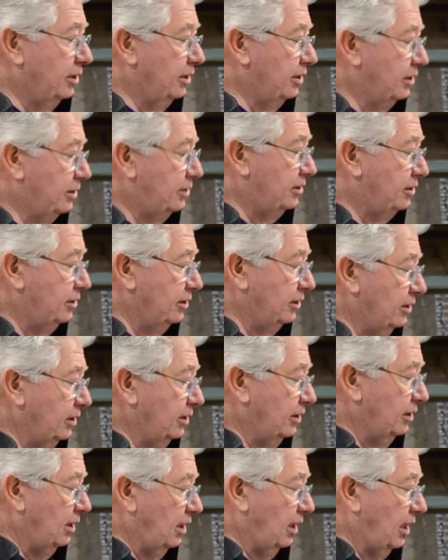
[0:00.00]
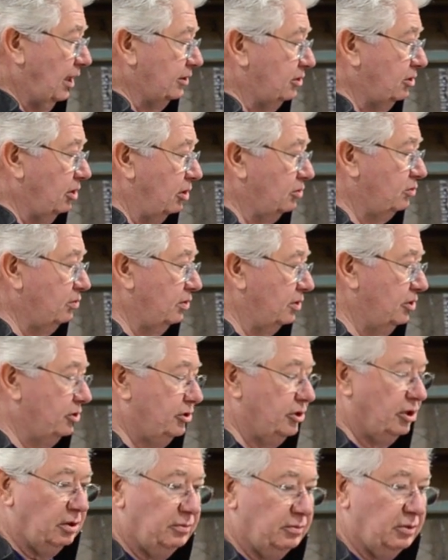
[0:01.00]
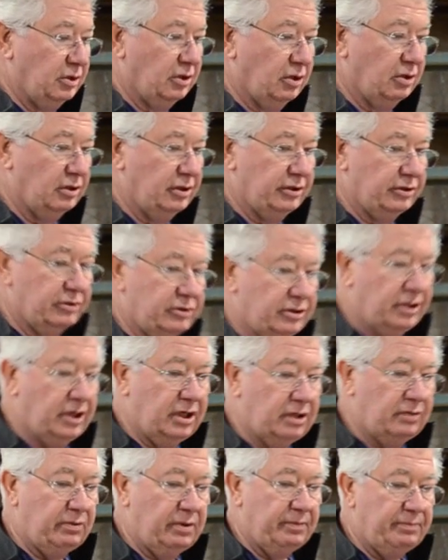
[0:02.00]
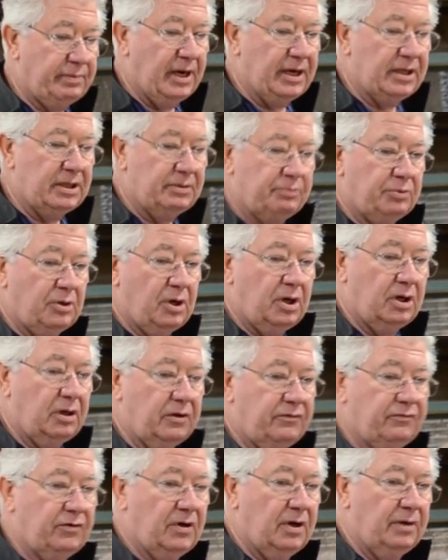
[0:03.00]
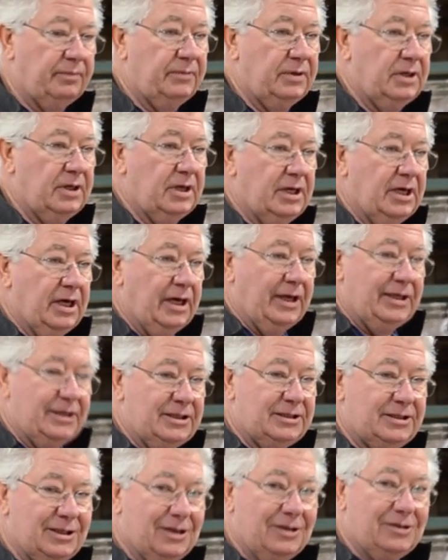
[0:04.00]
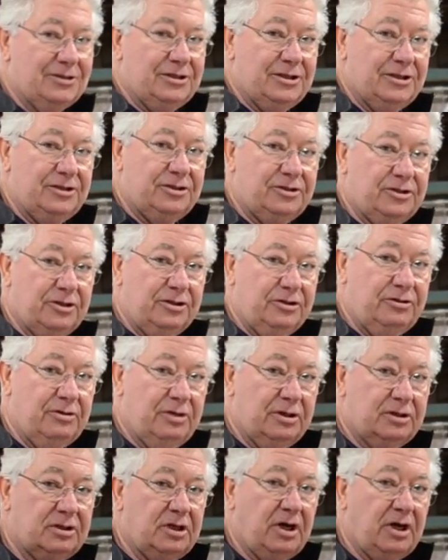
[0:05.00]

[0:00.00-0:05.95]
This I talked with a gentleman earlier today that we buy the product from, and he sells this to the U.S.